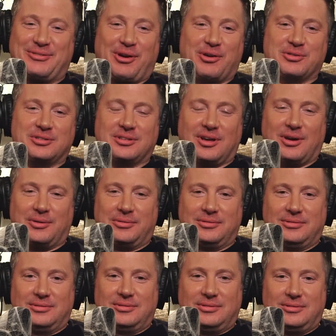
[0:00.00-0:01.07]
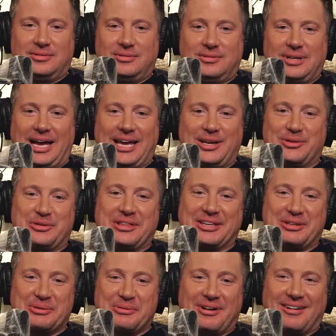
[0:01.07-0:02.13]
gross though. I don't
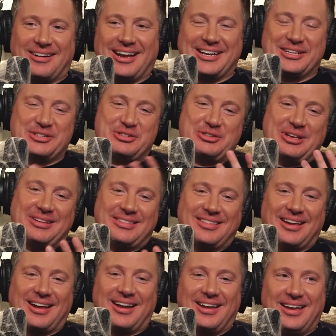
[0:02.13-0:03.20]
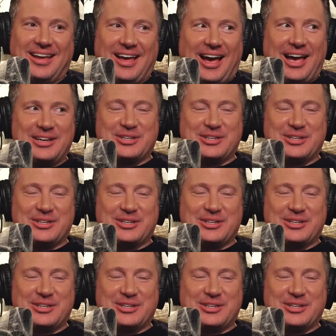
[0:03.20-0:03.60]
think you are. I just uh, just positive. I